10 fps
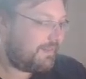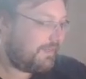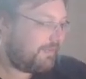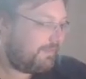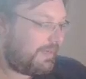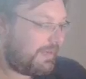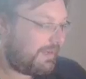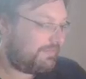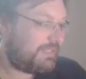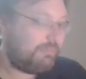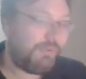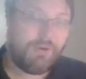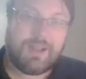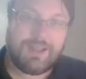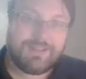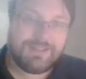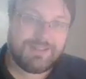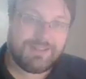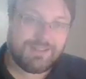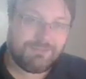Here we have T-Boy
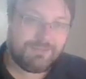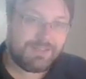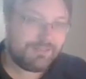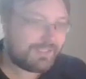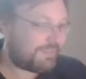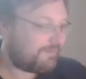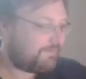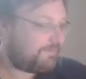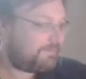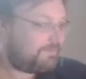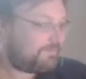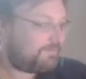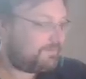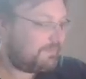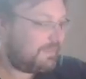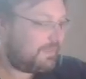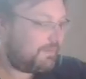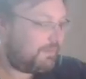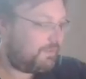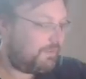of Fiddles.
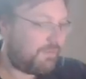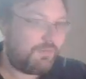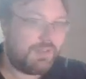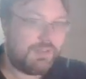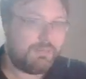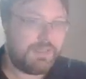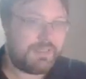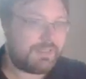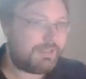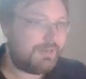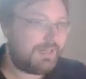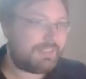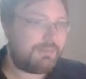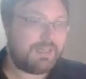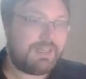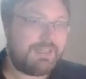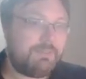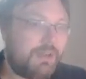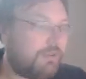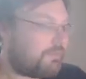Let me move them over a little bit because I realize I'm cutting
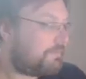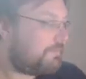them off.